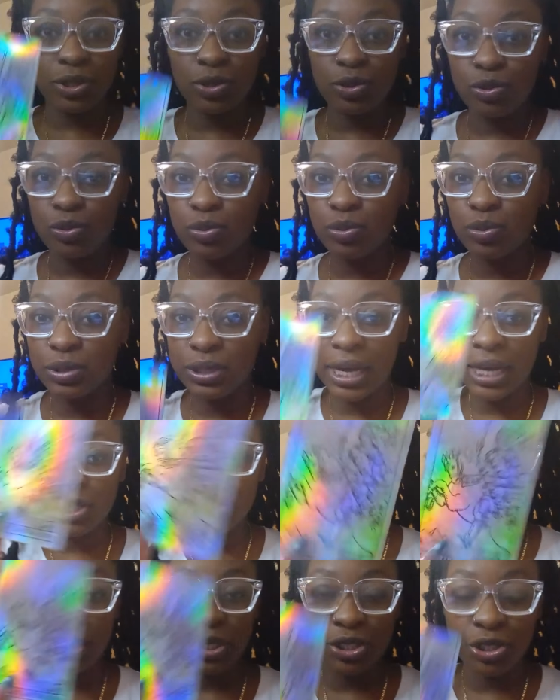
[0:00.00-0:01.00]
too
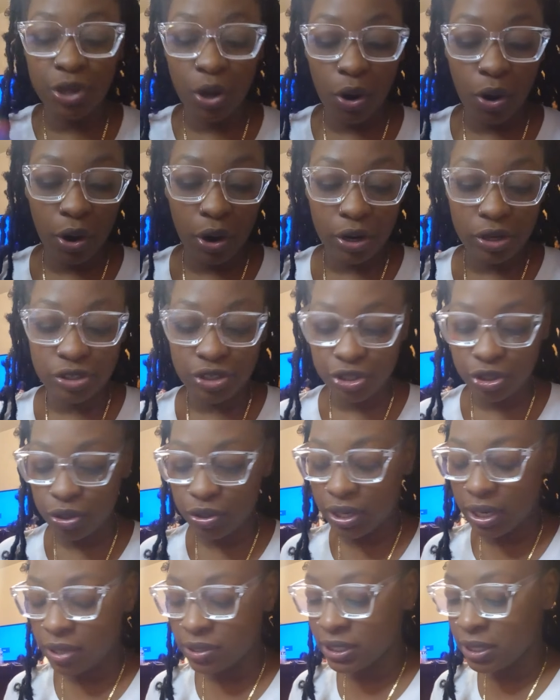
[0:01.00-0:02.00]
sexually charged or
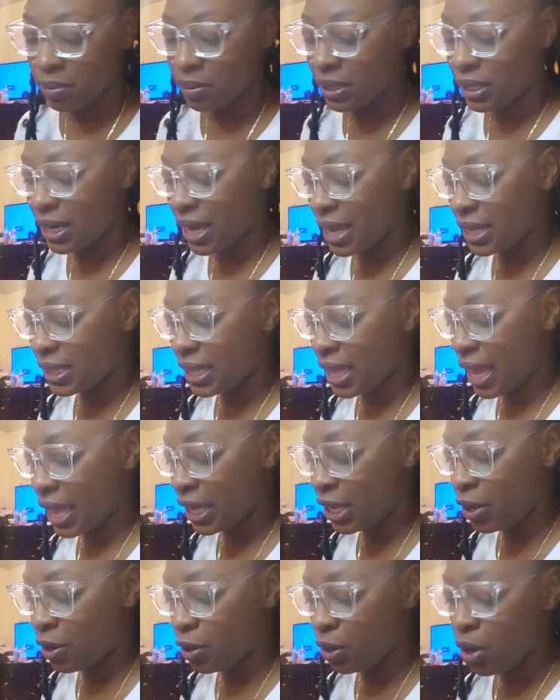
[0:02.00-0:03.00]
something like that
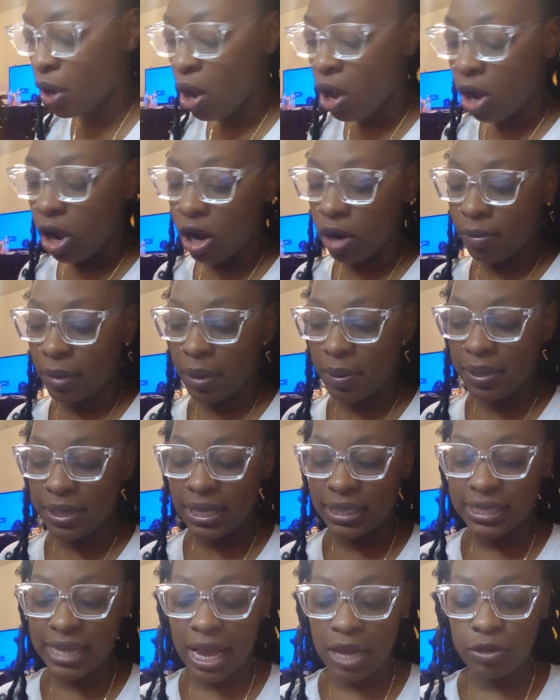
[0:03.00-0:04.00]
here, or maybe
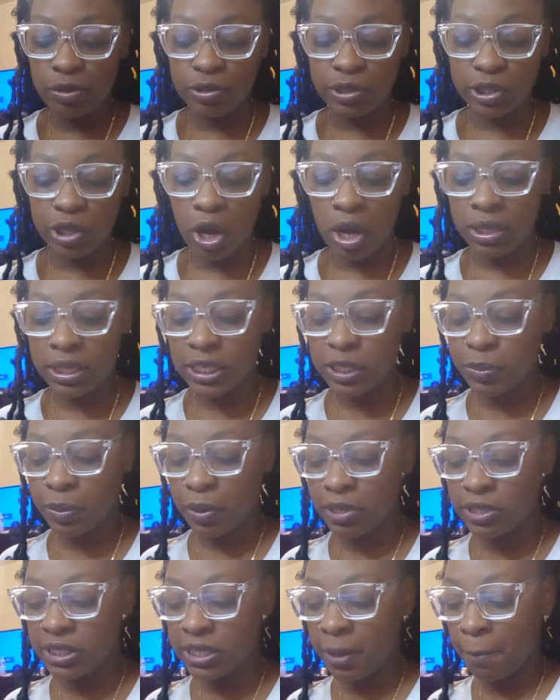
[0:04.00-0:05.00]
that's how you saw this
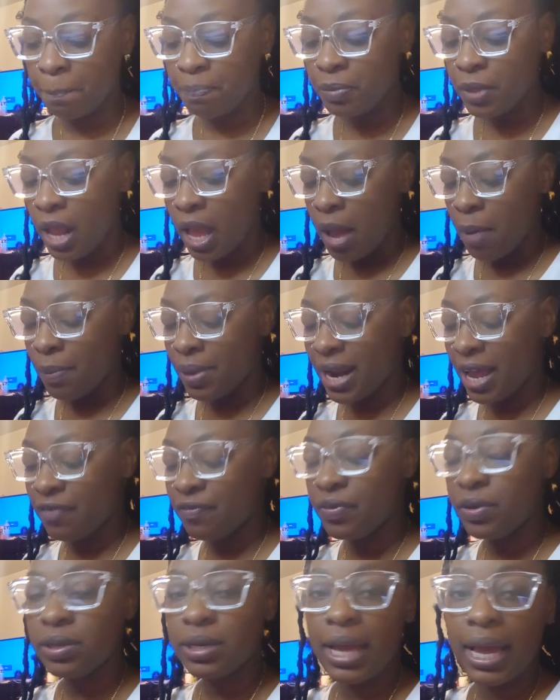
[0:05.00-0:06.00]
person. But I
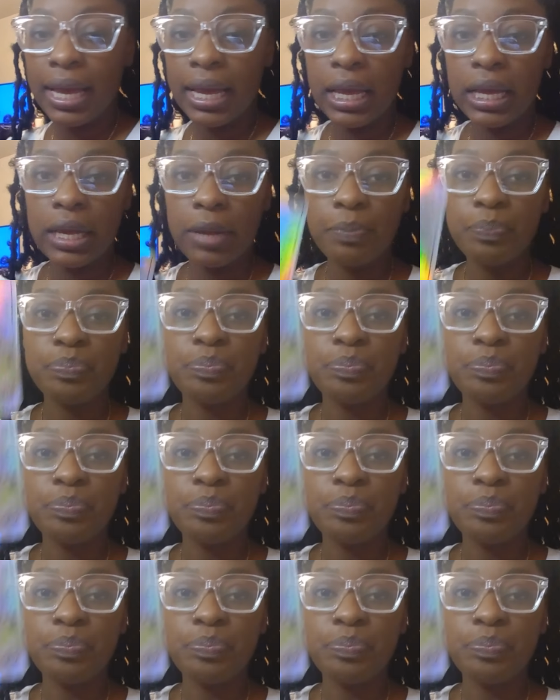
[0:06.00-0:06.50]
feel like